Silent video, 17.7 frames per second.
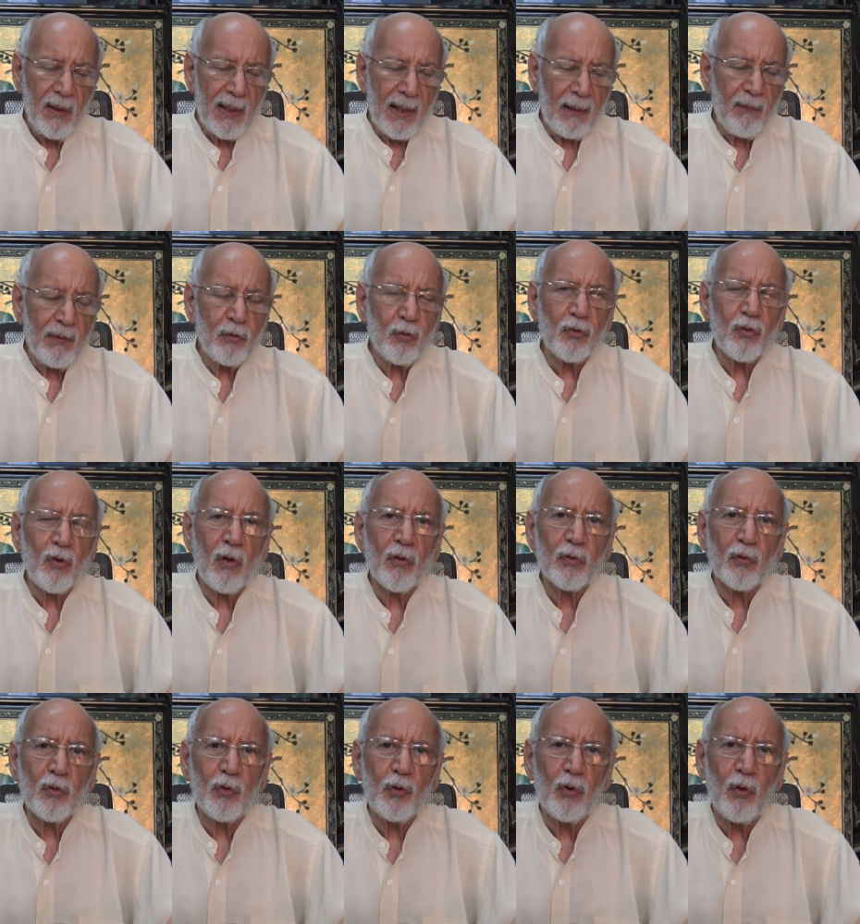I want to
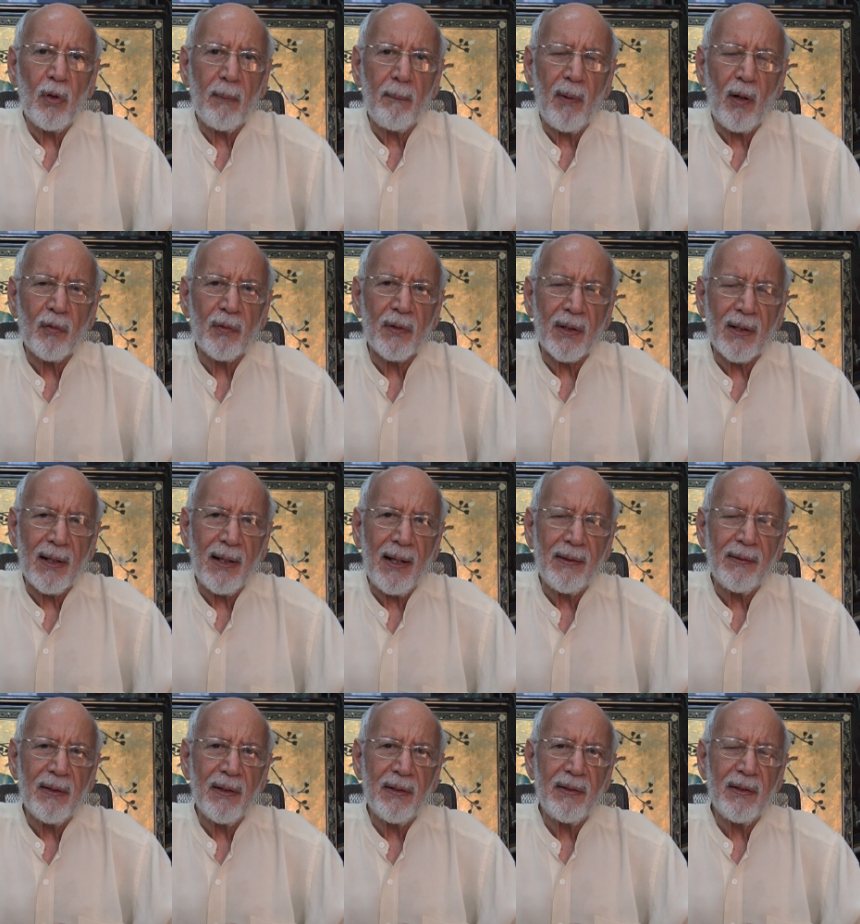talk to you about the
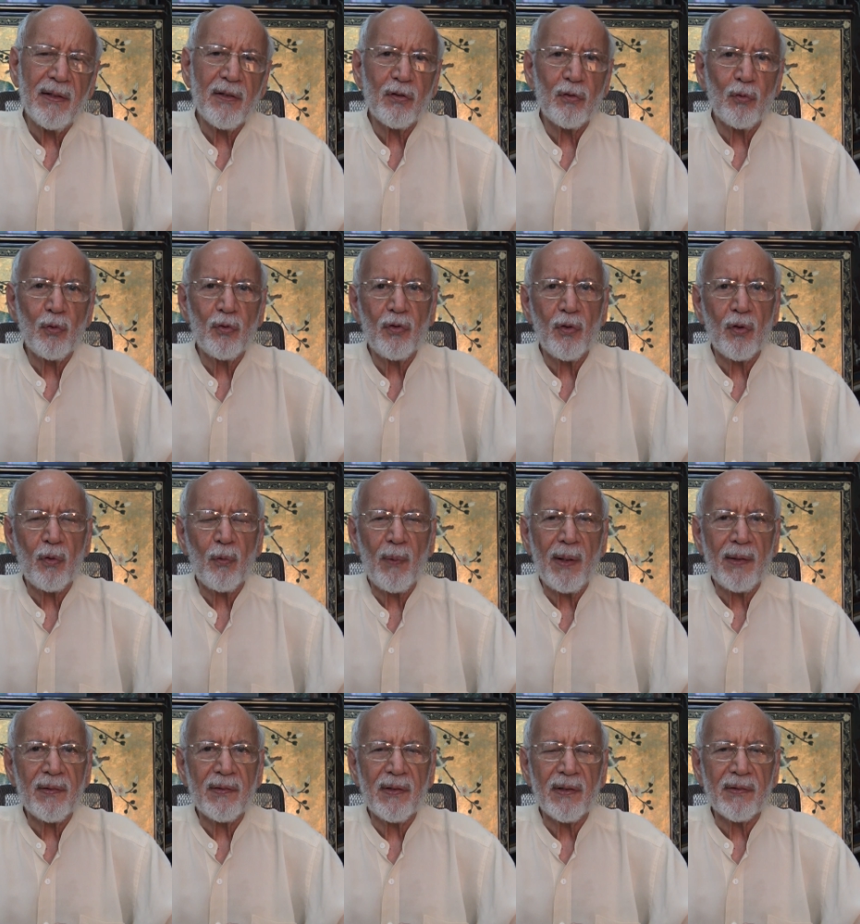calendar years
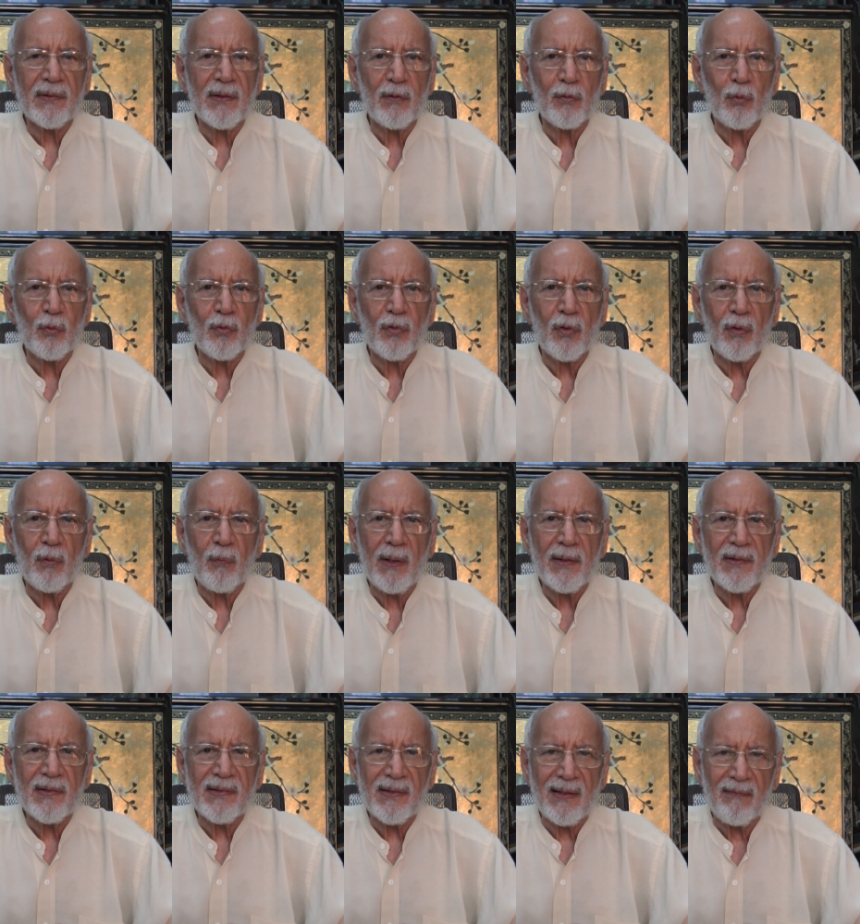2016 and
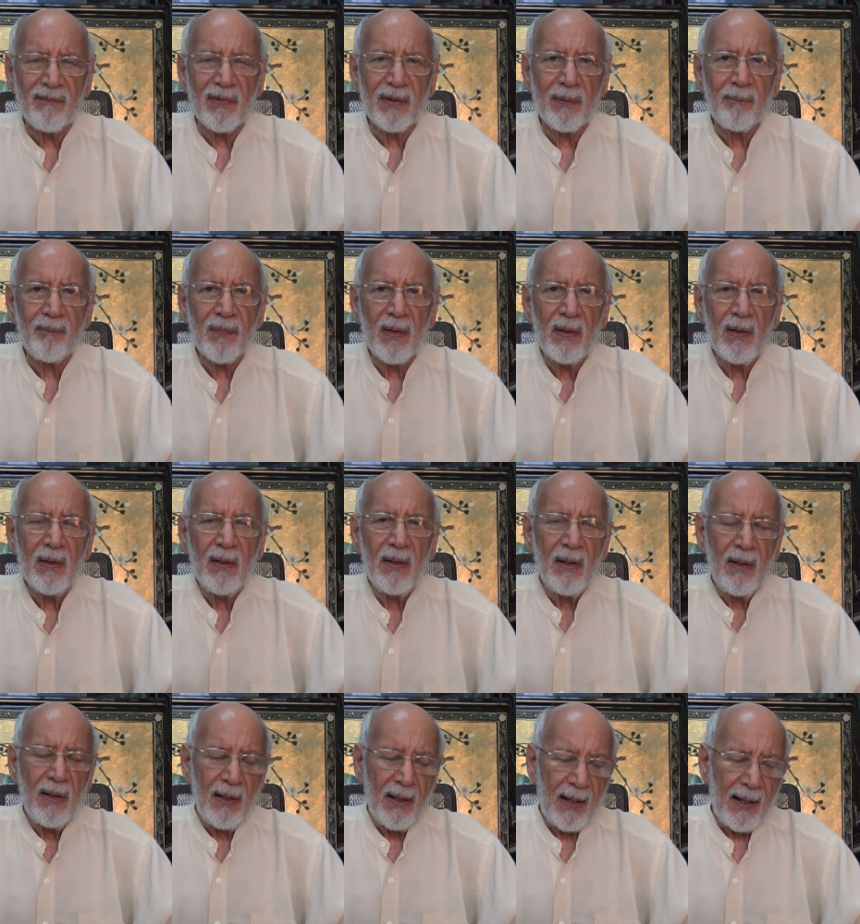2017
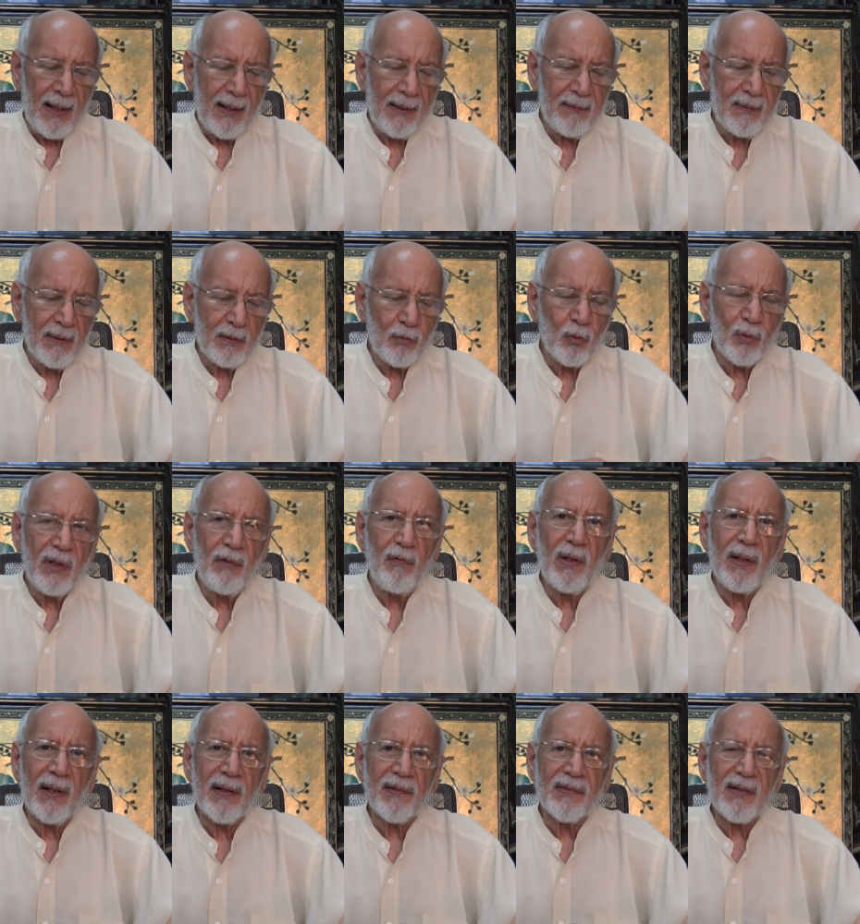and uh, to give
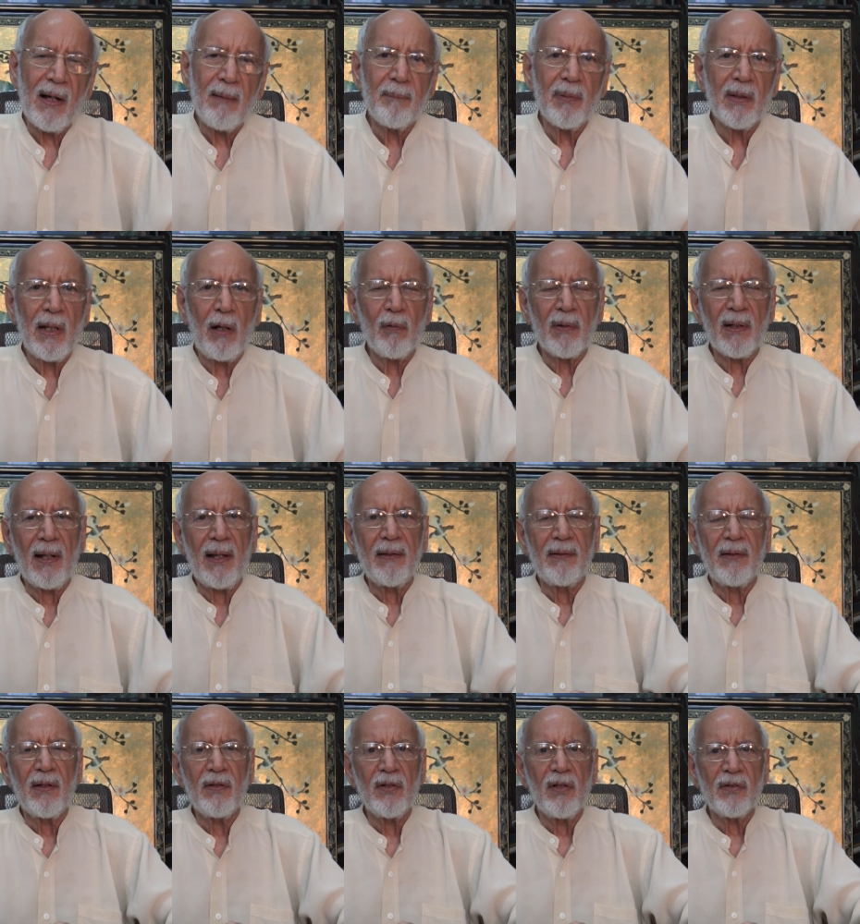an example how
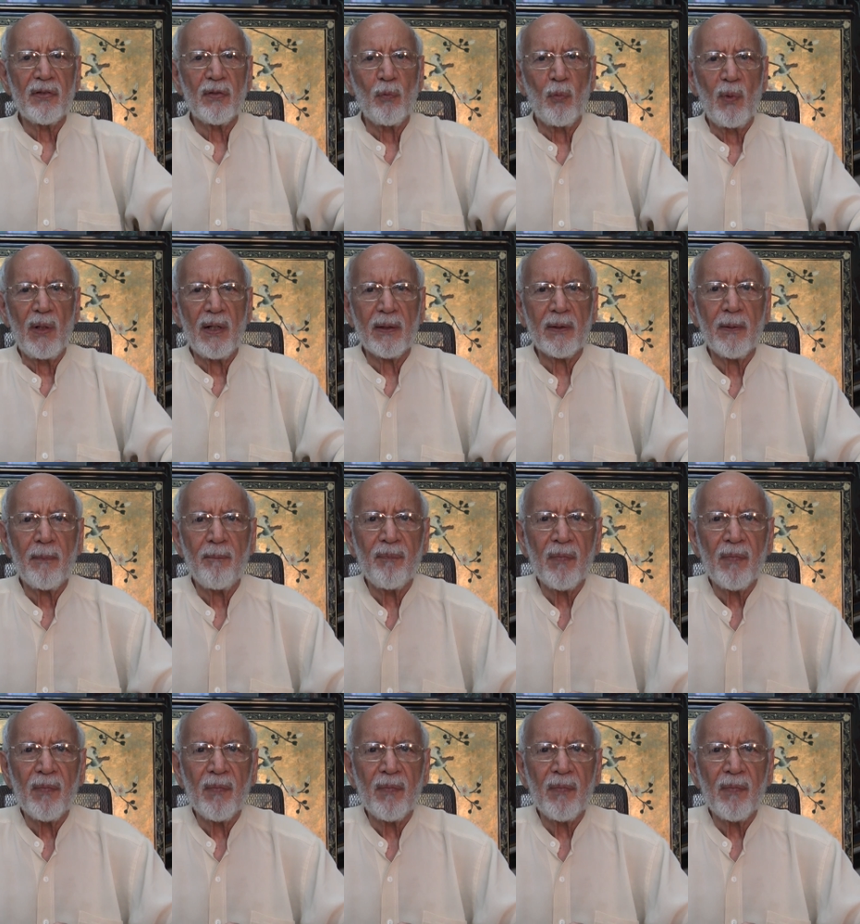calendar years work.